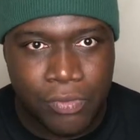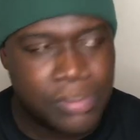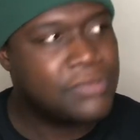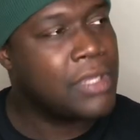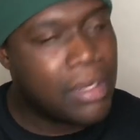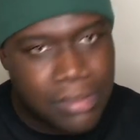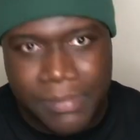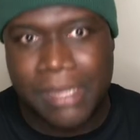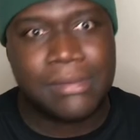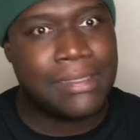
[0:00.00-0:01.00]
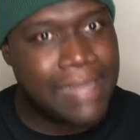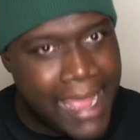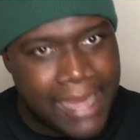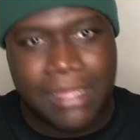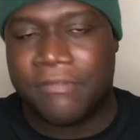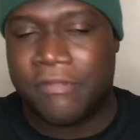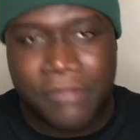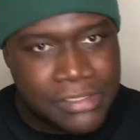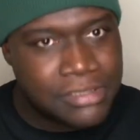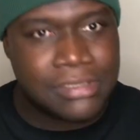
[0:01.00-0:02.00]
We've talked about the lack of
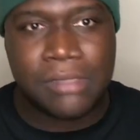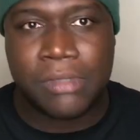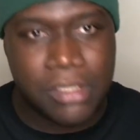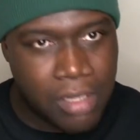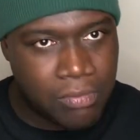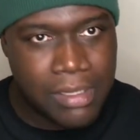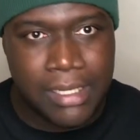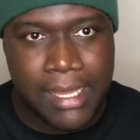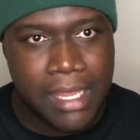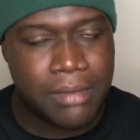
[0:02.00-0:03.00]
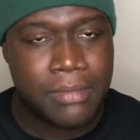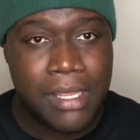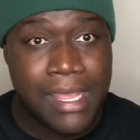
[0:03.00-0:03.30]
efficiency within our running game